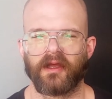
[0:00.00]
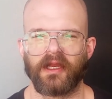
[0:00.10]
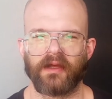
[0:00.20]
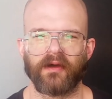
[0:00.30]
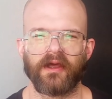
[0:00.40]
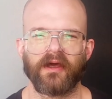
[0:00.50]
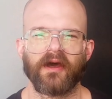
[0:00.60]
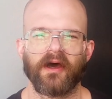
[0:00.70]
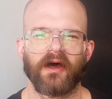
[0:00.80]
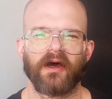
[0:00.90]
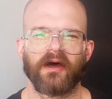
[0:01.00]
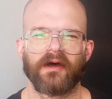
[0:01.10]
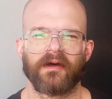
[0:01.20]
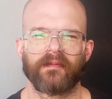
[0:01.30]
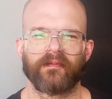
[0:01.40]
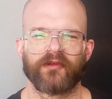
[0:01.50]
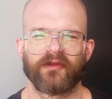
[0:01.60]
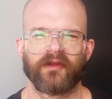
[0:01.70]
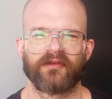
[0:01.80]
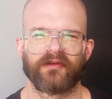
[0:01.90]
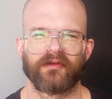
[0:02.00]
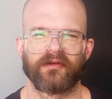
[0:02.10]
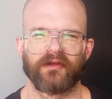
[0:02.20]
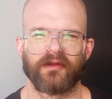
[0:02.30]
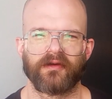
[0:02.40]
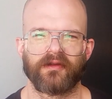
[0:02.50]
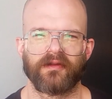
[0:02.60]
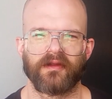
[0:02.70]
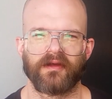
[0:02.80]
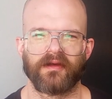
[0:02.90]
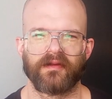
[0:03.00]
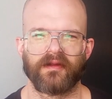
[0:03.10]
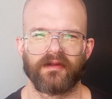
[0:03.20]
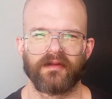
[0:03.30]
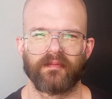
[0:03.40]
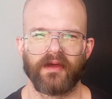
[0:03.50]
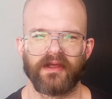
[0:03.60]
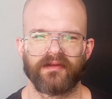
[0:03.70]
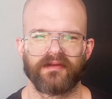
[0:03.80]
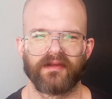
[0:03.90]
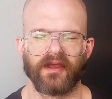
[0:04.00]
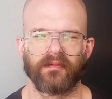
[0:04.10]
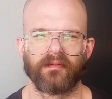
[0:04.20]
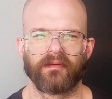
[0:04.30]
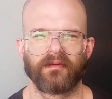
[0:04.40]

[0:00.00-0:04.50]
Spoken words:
anyway, so those are, the base type